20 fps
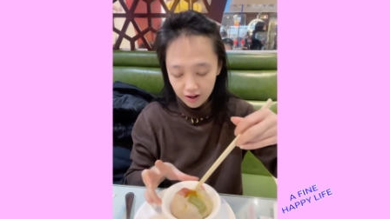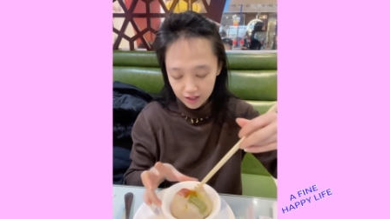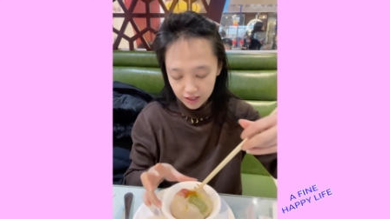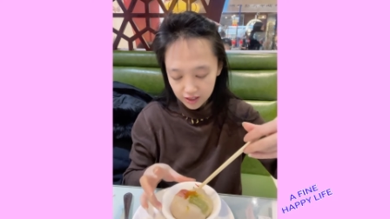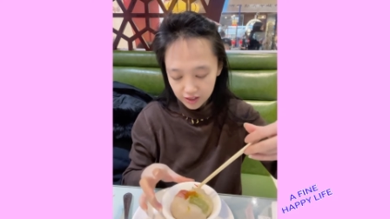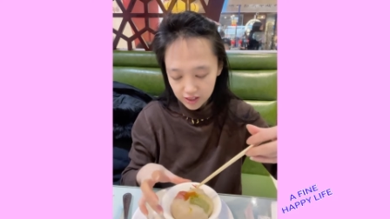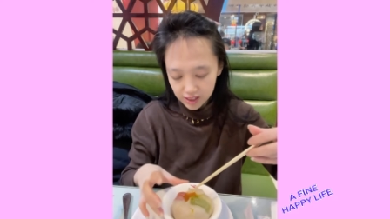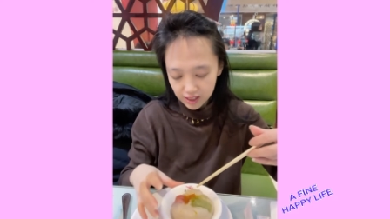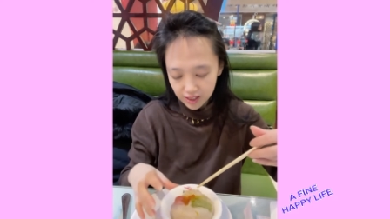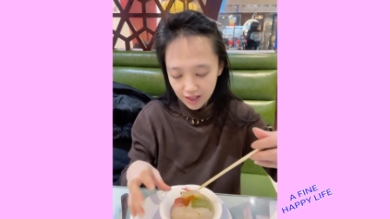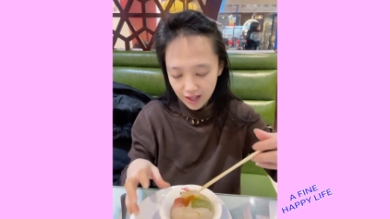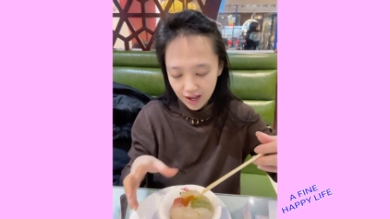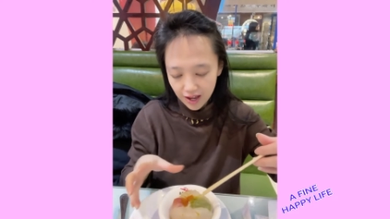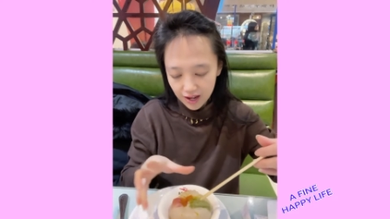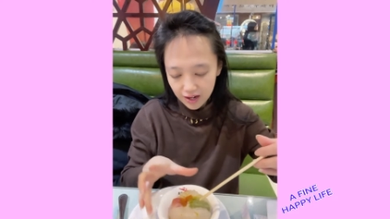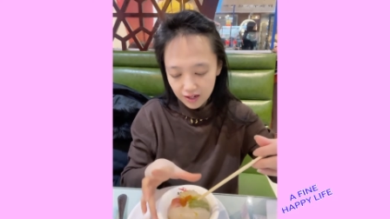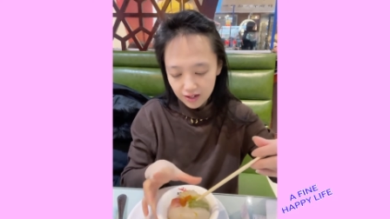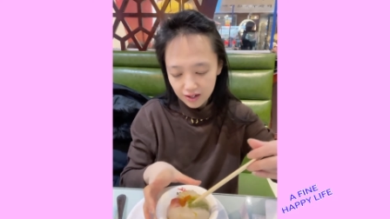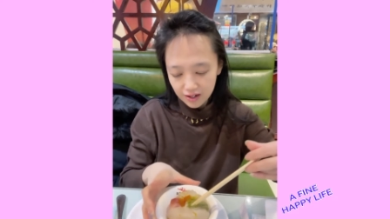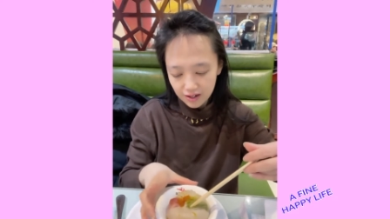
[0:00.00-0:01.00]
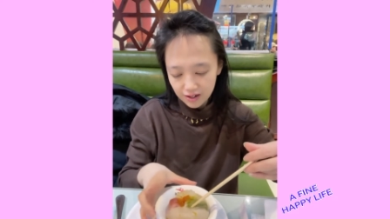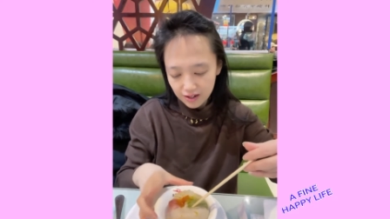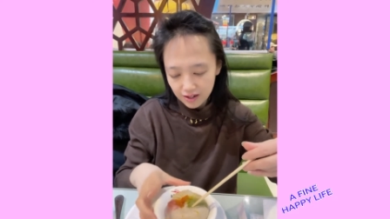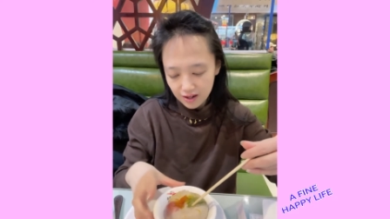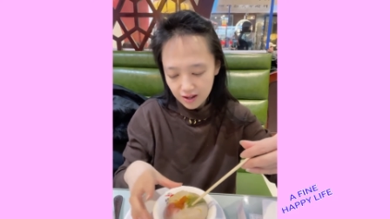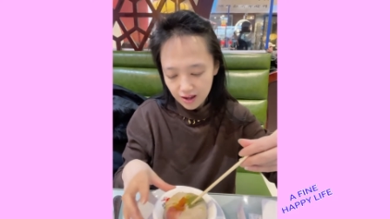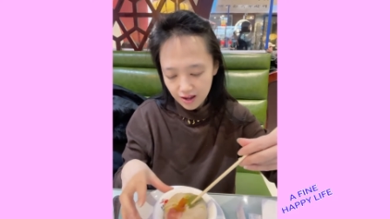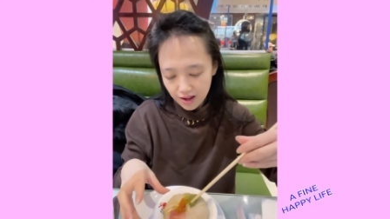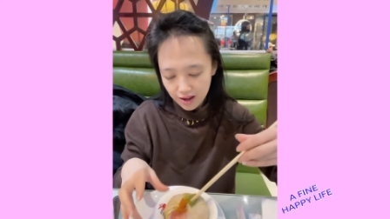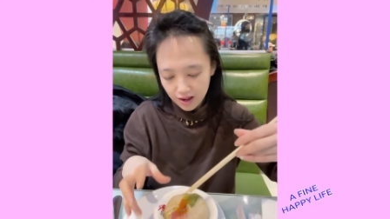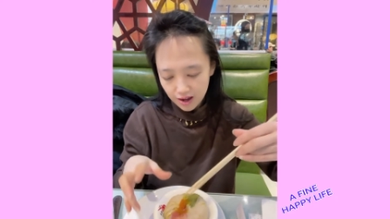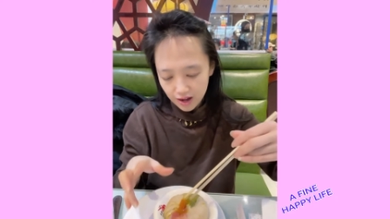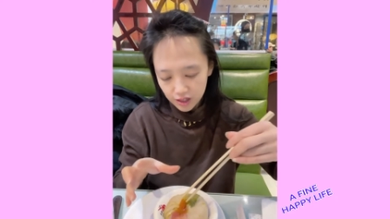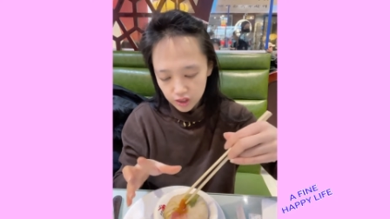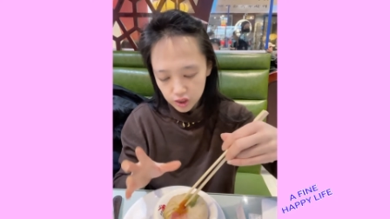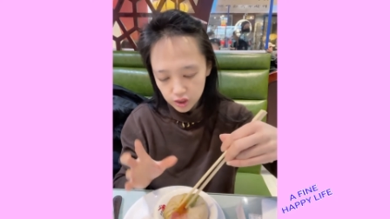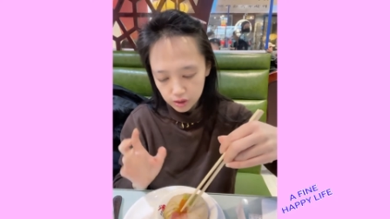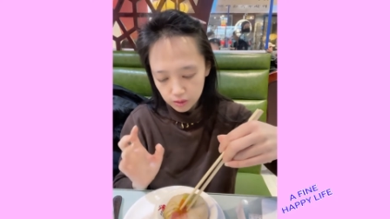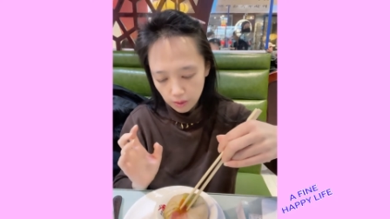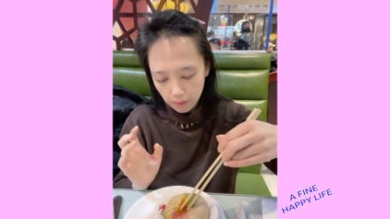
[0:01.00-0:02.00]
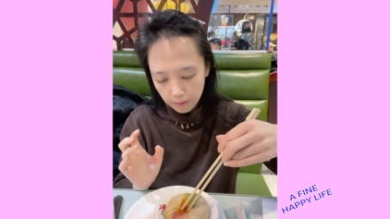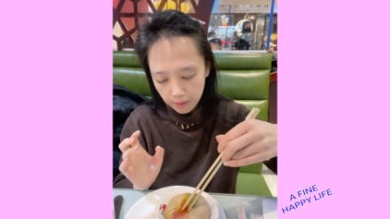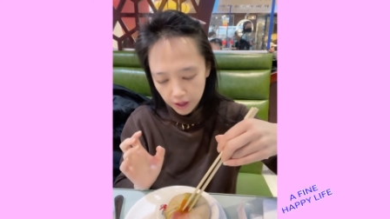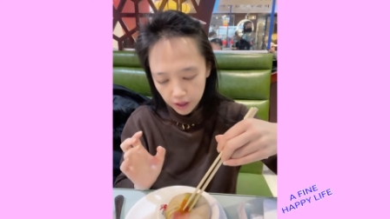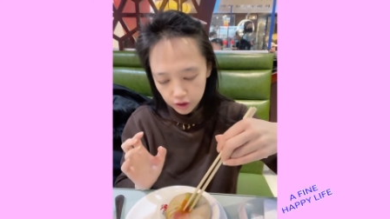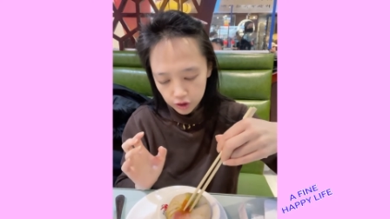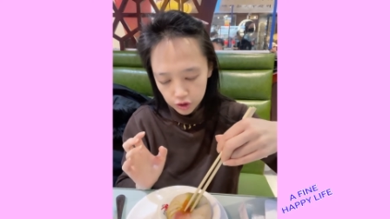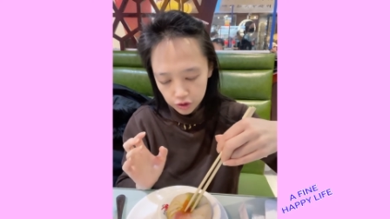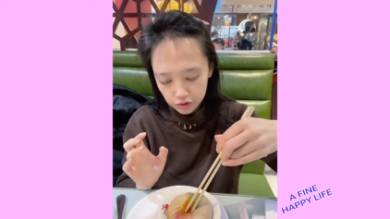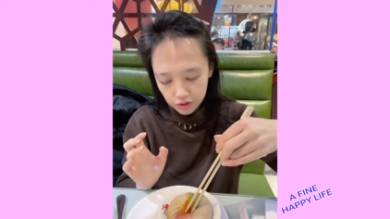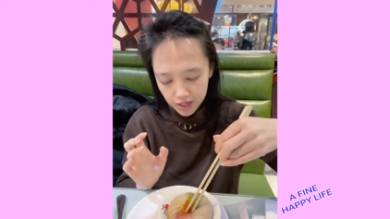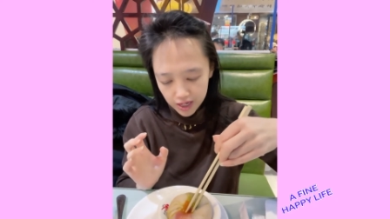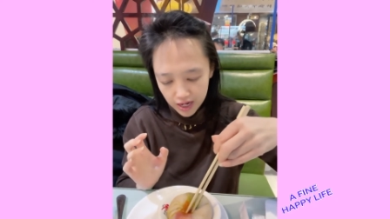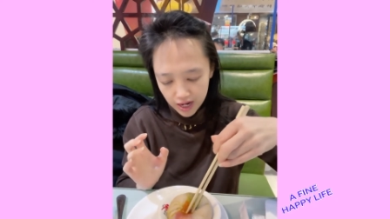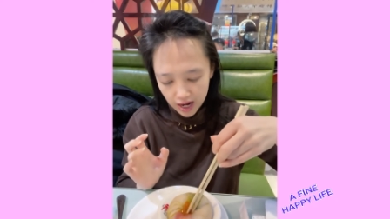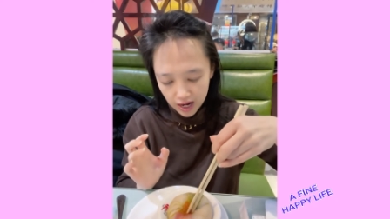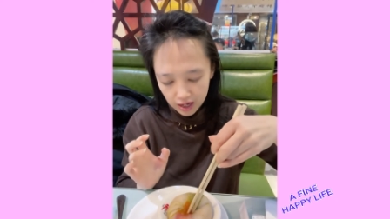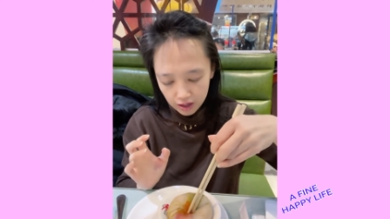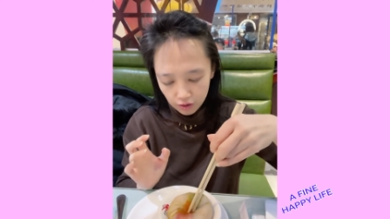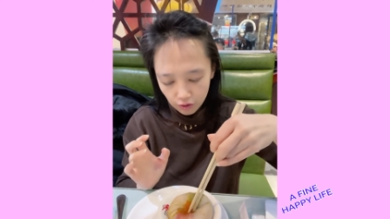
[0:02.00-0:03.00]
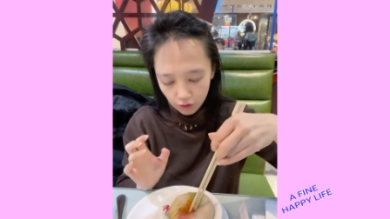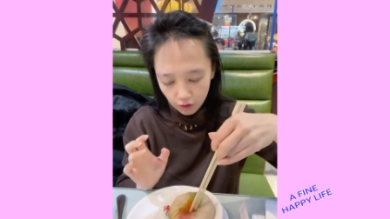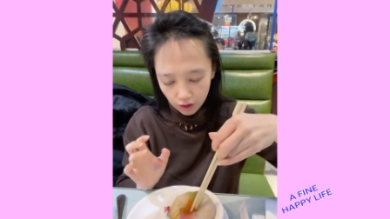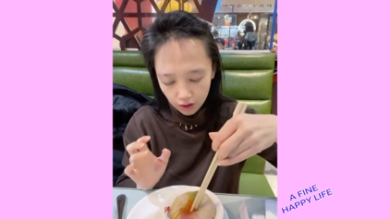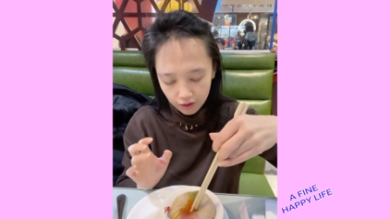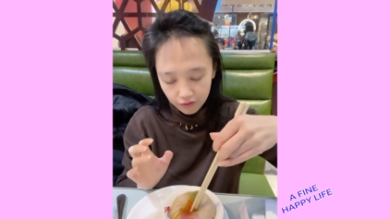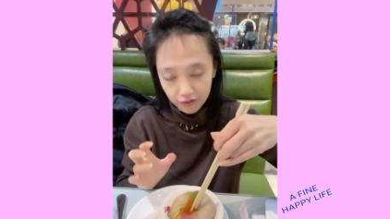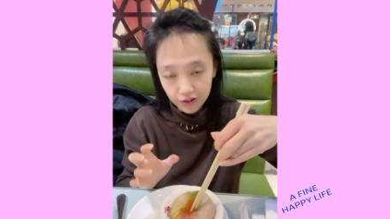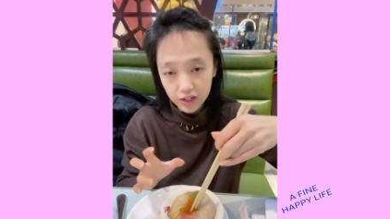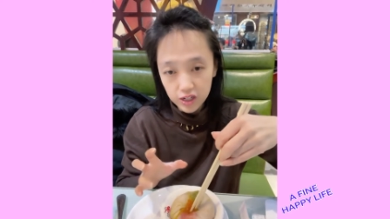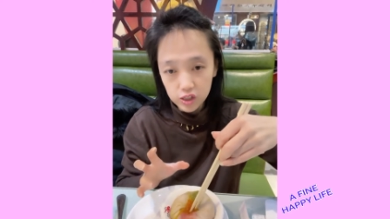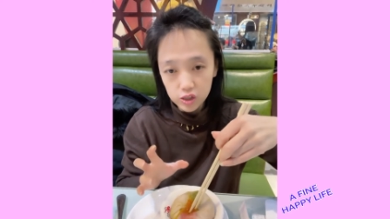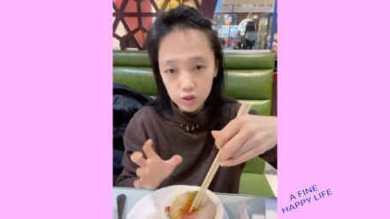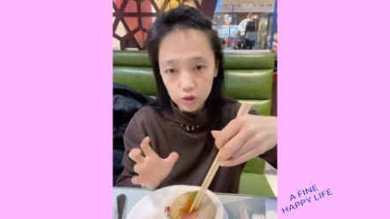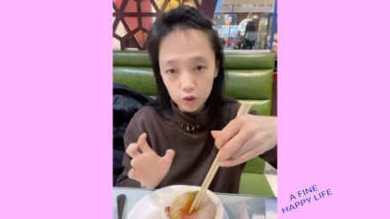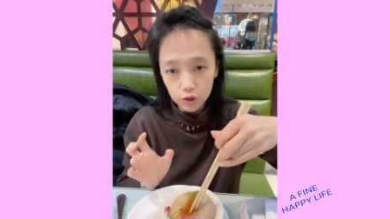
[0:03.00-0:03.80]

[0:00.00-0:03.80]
you see that? Just puncture it and all of it is